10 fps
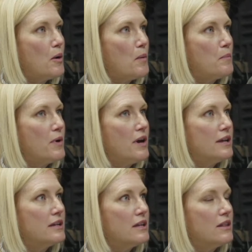
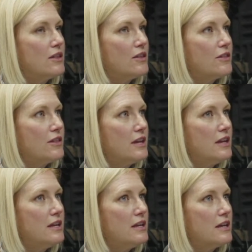But the
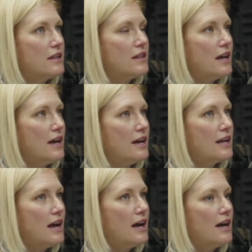thing that
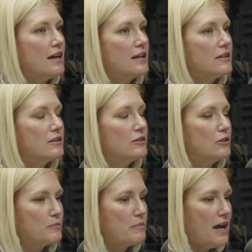I
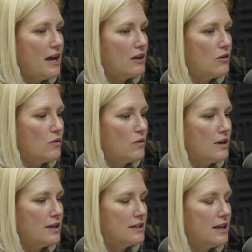look back
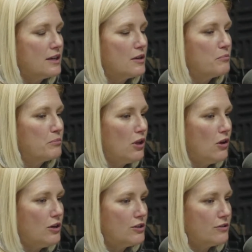on and
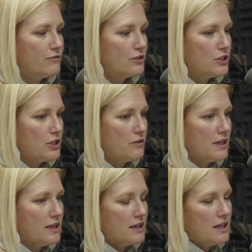applaud her for
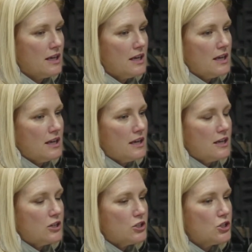doing,
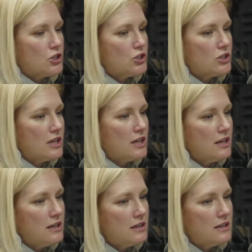
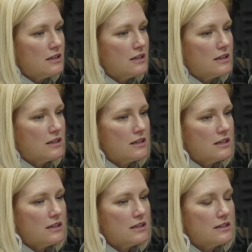she
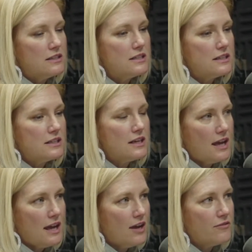didn't
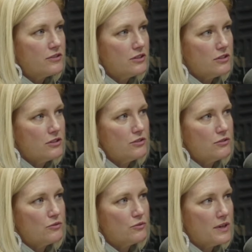have
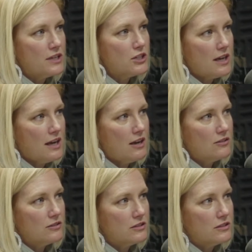to reach
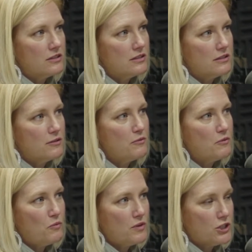out
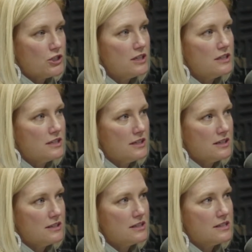when she
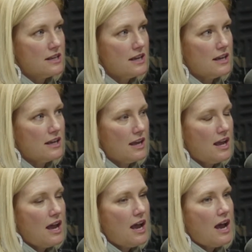did to say,
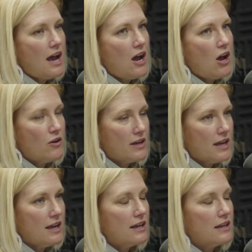
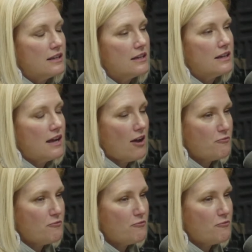okay, I